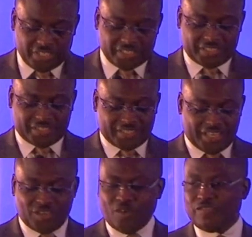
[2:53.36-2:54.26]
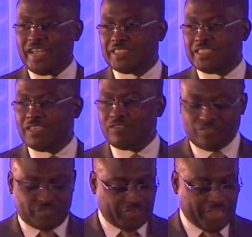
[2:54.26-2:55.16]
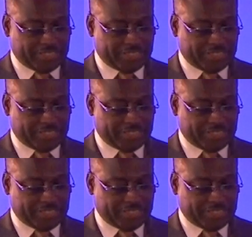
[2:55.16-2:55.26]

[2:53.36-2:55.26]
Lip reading: this innovative,